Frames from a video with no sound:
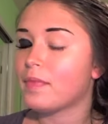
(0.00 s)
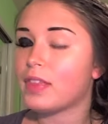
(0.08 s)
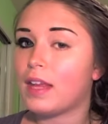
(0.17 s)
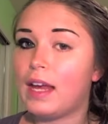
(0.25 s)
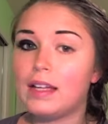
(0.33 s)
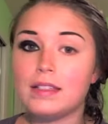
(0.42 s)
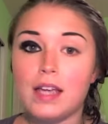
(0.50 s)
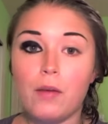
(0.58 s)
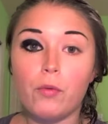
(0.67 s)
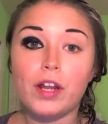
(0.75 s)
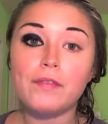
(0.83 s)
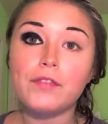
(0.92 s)
And
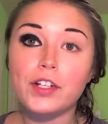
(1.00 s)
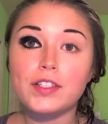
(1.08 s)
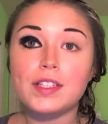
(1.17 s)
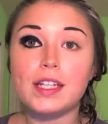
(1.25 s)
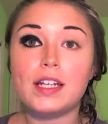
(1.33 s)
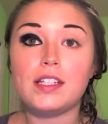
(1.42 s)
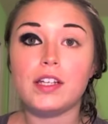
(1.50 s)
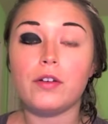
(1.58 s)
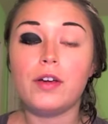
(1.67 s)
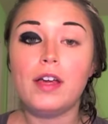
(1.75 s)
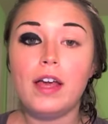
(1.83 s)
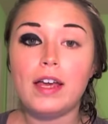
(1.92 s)
what I'm first going to do
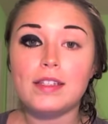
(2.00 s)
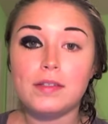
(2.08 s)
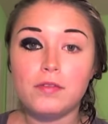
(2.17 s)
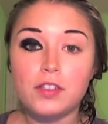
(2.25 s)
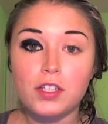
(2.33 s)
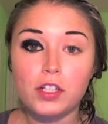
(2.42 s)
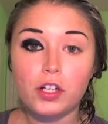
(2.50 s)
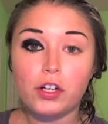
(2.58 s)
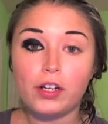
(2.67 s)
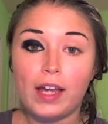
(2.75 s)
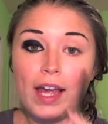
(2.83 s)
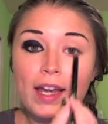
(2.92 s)
is I'm just going to
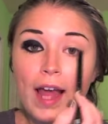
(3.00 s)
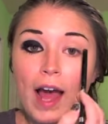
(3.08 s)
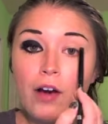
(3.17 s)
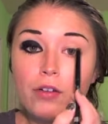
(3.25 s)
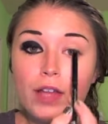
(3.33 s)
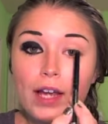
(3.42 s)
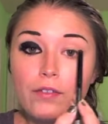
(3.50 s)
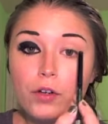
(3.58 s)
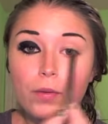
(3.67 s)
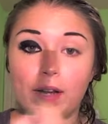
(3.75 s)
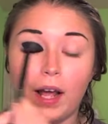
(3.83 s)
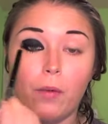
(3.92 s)
create an outline for
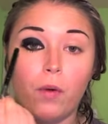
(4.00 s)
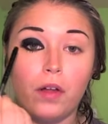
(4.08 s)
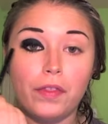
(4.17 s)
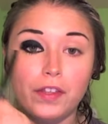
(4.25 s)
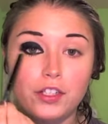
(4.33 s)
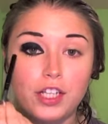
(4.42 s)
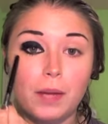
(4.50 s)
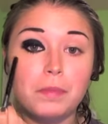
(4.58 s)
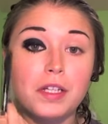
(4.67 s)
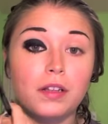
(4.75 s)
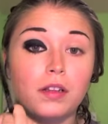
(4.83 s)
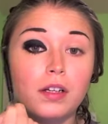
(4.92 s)
what I want the shape
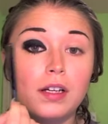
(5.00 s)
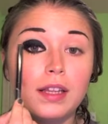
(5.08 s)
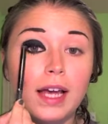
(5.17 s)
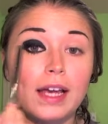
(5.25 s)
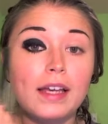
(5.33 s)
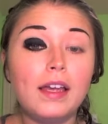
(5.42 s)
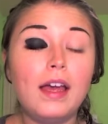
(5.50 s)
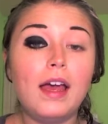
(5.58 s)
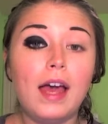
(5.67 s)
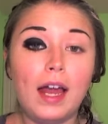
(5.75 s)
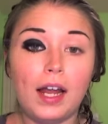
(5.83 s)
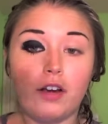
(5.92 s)
to look like,
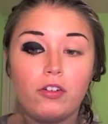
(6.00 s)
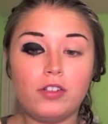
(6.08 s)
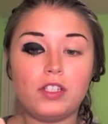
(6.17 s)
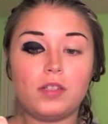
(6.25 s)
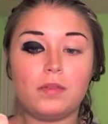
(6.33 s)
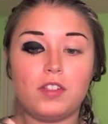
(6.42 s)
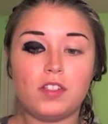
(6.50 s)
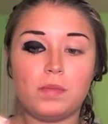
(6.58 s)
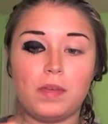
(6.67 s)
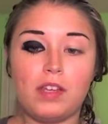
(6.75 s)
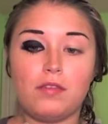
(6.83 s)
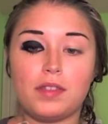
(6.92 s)
and I'm going to just
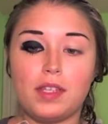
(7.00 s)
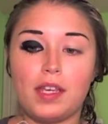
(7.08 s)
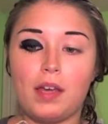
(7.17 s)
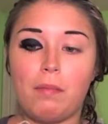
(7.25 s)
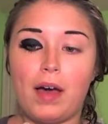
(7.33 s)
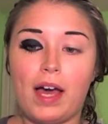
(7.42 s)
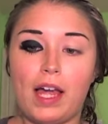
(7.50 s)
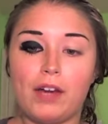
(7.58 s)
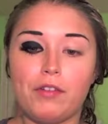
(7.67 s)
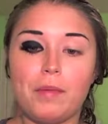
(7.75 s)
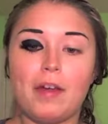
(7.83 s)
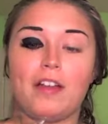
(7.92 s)
be using my
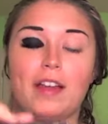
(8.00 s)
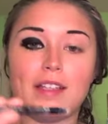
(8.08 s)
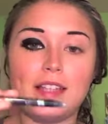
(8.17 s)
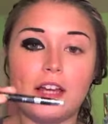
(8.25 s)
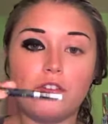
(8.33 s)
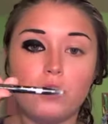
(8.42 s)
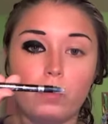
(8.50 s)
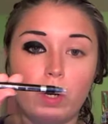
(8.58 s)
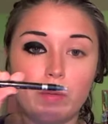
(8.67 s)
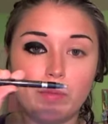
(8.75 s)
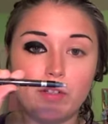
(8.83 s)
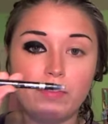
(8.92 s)
Rimmel Exaggerate
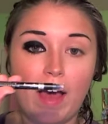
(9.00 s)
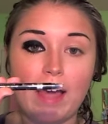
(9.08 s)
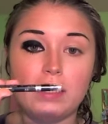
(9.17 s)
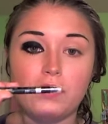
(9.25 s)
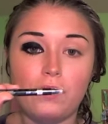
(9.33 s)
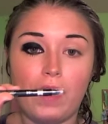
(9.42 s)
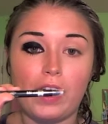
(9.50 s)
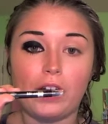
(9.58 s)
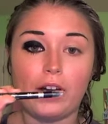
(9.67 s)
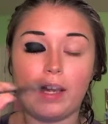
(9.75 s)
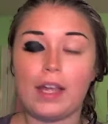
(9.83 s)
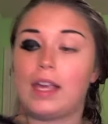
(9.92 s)
Waterproof Eye
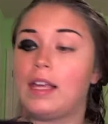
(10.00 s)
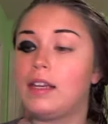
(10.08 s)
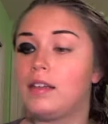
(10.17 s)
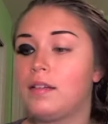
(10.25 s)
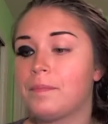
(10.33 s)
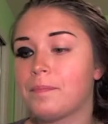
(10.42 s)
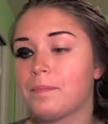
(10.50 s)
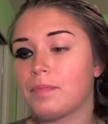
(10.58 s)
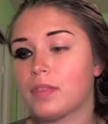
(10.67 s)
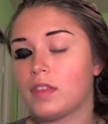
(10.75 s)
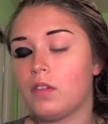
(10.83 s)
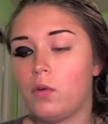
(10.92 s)
Definer in
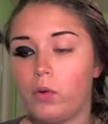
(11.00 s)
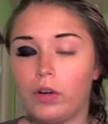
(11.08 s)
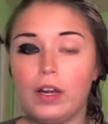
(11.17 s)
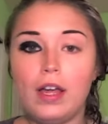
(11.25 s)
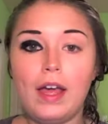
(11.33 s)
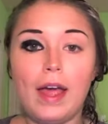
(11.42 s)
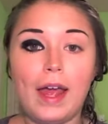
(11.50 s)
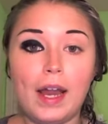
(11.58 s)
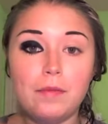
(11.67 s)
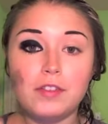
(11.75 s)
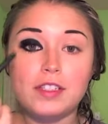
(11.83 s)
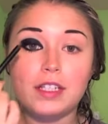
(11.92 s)
Noir, and
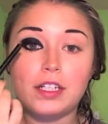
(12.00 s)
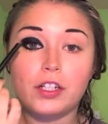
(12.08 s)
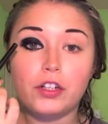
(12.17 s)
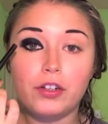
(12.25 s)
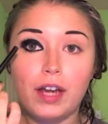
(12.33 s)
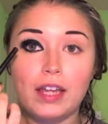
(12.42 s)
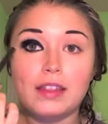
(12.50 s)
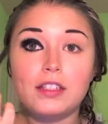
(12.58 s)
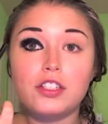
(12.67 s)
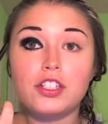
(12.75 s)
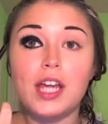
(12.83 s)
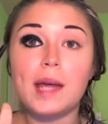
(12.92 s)
I'm just going to create the
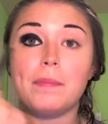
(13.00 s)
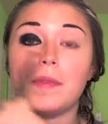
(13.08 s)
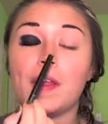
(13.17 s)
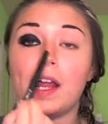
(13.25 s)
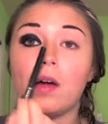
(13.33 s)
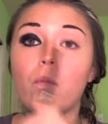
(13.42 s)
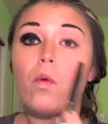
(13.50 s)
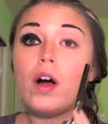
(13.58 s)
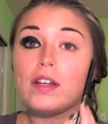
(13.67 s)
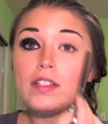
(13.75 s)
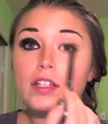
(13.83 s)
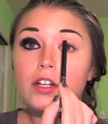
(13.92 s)
shape that I
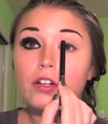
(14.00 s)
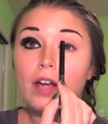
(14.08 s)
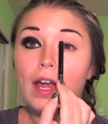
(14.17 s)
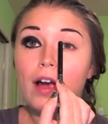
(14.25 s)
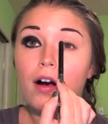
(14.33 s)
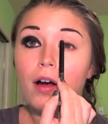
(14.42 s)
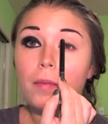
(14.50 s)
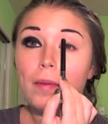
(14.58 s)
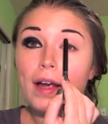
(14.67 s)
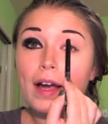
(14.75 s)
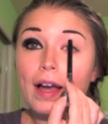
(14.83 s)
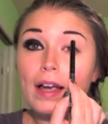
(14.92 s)
want to create on
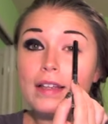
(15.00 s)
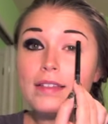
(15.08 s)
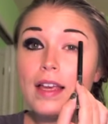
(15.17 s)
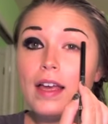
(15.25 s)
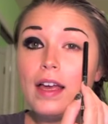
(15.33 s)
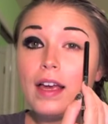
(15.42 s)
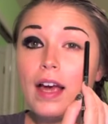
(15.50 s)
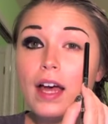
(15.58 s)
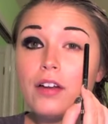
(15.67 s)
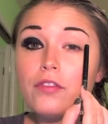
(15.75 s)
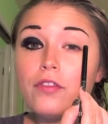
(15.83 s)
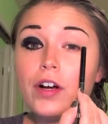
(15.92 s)
my eyes,
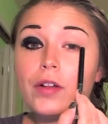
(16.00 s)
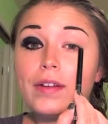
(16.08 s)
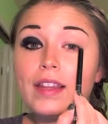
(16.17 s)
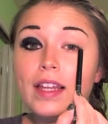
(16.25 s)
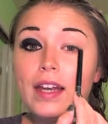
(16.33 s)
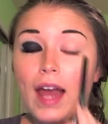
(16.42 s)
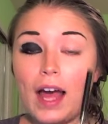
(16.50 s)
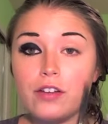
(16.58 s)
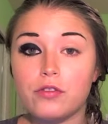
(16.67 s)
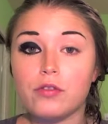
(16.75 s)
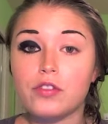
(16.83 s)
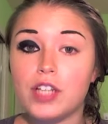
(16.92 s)
kind of following the
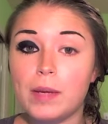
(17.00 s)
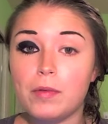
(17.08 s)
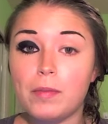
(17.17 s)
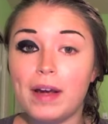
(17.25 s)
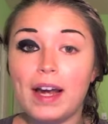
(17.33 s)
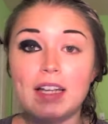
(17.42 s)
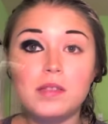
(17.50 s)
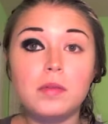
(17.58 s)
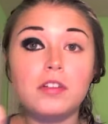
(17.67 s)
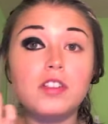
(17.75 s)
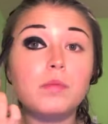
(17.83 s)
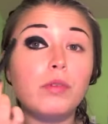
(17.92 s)
natural shape of my eyes,
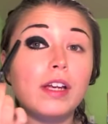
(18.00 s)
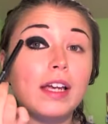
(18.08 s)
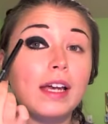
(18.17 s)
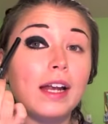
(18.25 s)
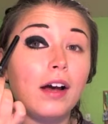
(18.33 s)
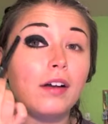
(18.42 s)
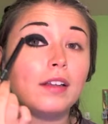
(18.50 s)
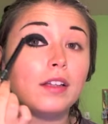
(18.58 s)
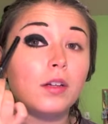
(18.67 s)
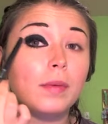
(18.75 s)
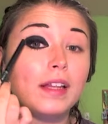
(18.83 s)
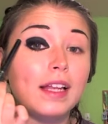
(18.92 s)
but just bringing it out a
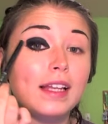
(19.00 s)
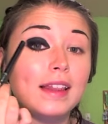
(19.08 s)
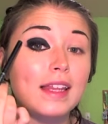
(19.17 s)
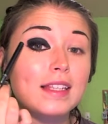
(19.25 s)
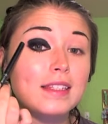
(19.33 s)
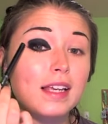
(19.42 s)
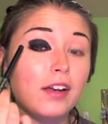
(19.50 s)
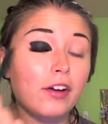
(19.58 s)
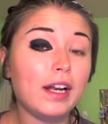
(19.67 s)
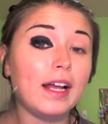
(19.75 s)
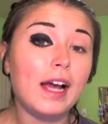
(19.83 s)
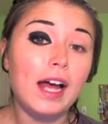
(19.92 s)
little bit like this, like
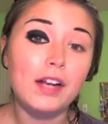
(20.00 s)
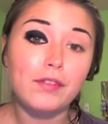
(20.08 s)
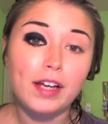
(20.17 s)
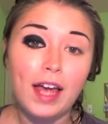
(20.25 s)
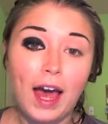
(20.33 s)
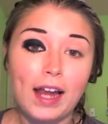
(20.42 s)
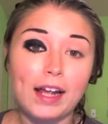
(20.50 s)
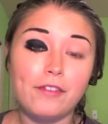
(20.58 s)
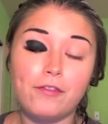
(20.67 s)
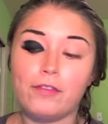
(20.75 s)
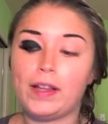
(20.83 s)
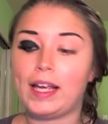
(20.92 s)
creating kind of a cat eye
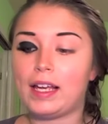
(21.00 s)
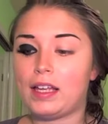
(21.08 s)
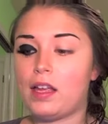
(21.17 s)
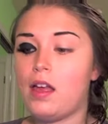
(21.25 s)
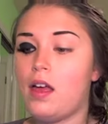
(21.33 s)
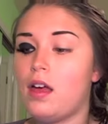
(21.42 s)
flick.